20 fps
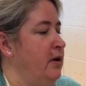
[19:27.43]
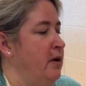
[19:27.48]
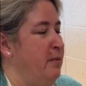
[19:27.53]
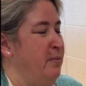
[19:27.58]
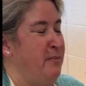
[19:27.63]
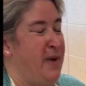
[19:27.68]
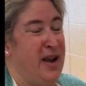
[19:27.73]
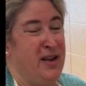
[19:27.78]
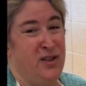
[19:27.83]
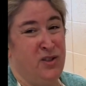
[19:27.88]

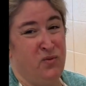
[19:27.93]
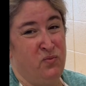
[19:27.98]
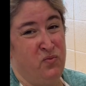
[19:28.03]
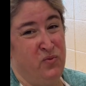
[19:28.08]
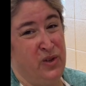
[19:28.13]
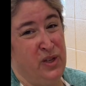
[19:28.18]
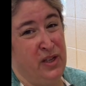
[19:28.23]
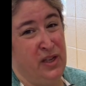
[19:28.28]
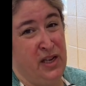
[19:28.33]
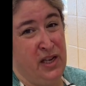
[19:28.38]
Mine's
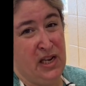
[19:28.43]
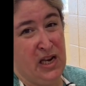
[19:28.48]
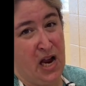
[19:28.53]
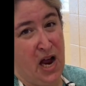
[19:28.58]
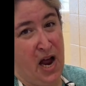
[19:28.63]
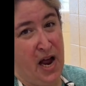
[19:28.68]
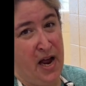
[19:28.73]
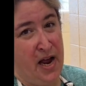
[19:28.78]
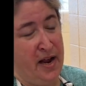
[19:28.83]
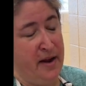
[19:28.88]
really,
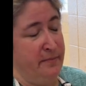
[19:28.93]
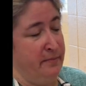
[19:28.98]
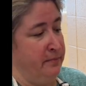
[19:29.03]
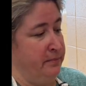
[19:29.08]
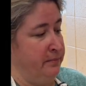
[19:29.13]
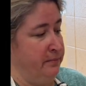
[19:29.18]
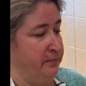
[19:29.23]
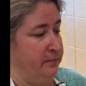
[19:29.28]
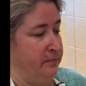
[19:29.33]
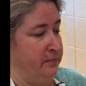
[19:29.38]
as
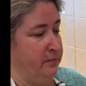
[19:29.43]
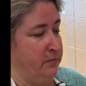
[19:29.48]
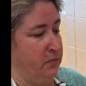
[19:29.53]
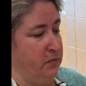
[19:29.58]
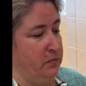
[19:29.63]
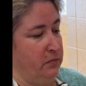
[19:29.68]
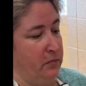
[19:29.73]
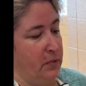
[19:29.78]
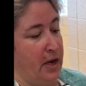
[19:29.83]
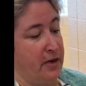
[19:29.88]

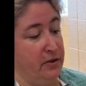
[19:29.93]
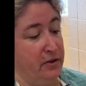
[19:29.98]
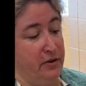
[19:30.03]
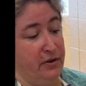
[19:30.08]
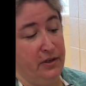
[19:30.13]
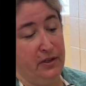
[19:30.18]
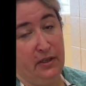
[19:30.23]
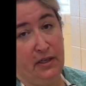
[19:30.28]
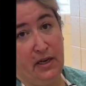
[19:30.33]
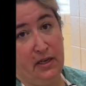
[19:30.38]
you
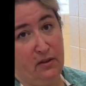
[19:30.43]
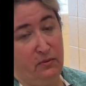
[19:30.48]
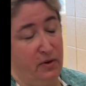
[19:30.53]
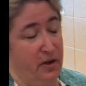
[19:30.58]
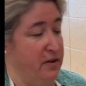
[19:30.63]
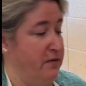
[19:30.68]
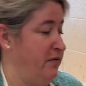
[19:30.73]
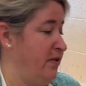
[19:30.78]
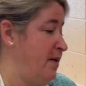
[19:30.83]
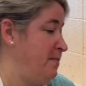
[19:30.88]
can see, it's really
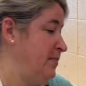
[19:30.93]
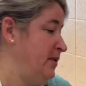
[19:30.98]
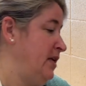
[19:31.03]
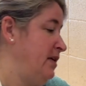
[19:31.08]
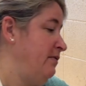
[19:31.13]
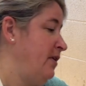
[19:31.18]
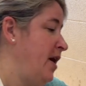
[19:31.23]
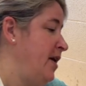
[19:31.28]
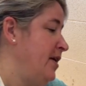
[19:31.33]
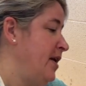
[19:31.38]
flimsy
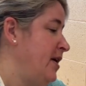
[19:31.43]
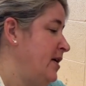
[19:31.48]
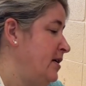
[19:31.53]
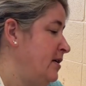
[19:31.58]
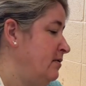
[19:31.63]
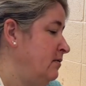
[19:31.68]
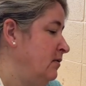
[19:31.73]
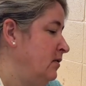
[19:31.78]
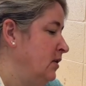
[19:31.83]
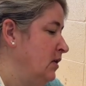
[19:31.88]
right
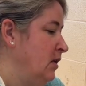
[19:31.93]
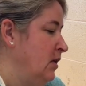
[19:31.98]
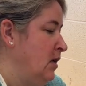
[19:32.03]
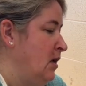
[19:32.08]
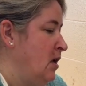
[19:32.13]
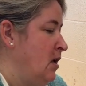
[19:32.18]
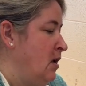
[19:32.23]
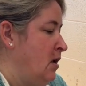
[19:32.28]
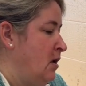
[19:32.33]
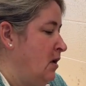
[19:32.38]
now.
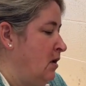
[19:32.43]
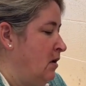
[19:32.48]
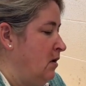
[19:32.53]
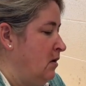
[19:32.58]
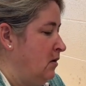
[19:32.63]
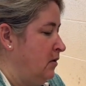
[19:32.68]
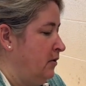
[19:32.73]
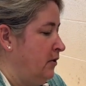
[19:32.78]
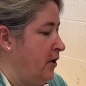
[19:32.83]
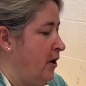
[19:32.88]

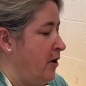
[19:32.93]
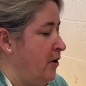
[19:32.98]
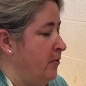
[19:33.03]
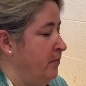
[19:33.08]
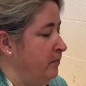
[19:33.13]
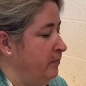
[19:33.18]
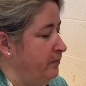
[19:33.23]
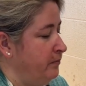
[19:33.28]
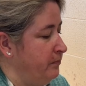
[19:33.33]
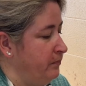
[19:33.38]
So
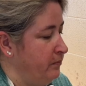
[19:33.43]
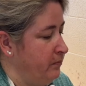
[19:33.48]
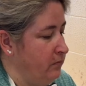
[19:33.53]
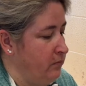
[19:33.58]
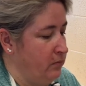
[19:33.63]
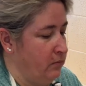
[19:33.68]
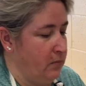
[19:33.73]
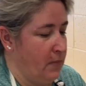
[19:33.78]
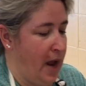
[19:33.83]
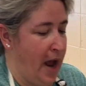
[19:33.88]

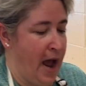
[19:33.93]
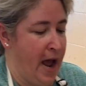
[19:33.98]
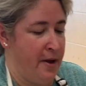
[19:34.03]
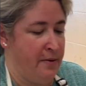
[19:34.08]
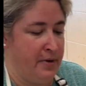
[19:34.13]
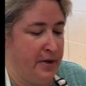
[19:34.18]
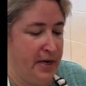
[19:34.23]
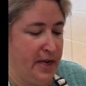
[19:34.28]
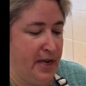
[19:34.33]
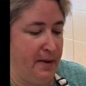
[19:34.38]
I
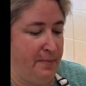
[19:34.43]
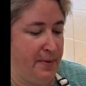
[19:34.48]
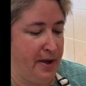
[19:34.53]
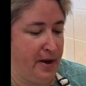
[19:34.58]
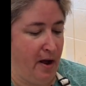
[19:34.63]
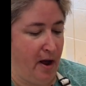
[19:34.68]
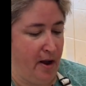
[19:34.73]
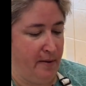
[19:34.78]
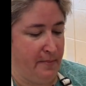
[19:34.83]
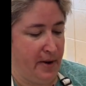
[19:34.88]
would keep it
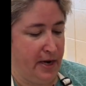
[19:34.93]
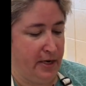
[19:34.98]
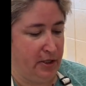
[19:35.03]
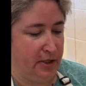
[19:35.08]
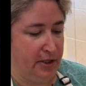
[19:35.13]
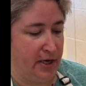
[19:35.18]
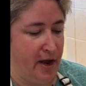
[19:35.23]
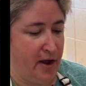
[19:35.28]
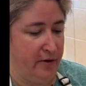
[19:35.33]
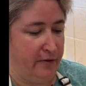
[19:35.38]
on my
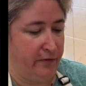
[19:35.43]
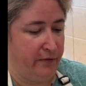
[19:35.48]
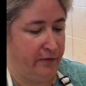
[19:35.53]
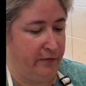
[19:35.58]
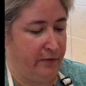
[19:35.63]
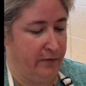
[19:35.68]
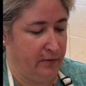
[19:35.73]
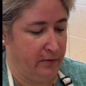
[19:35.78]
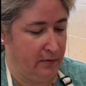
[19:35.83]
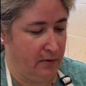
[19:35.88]

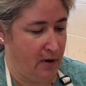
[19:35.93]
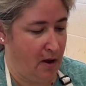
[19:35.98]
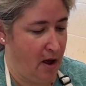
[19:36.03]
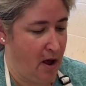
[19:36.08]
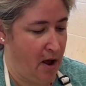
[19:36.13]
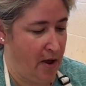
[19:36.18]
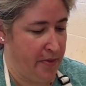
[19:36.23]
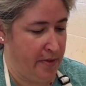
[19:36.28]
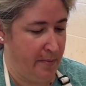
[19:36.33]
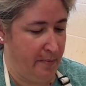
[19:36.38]
shelf
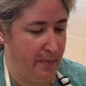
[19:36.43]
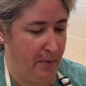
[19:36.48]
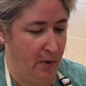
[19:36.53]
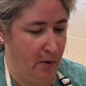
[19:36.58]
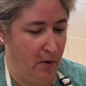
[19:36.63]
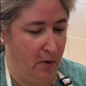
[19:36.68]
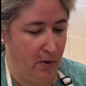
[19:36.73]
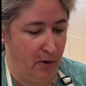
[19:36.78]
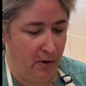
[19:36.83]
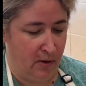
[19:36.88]
on the
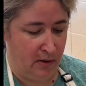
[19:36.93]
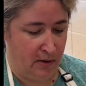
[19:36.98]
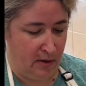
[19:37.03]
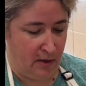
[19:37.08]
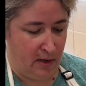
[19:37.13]
bowl